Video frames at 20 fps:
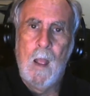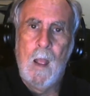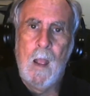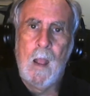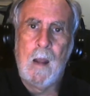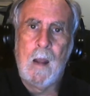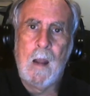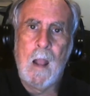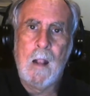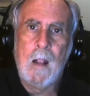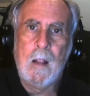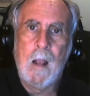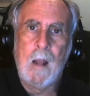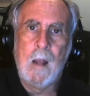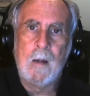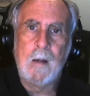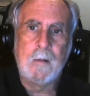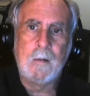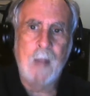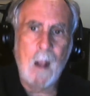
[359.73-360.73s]
And I
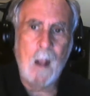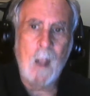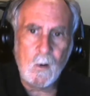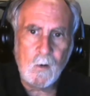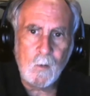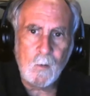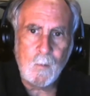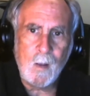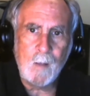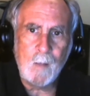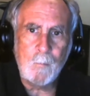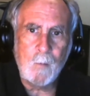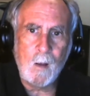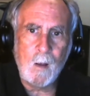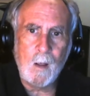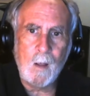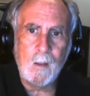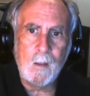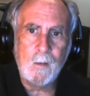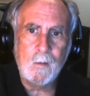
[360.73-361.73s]
got down on my
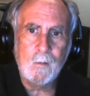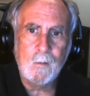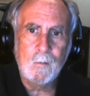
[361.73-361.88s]
bike,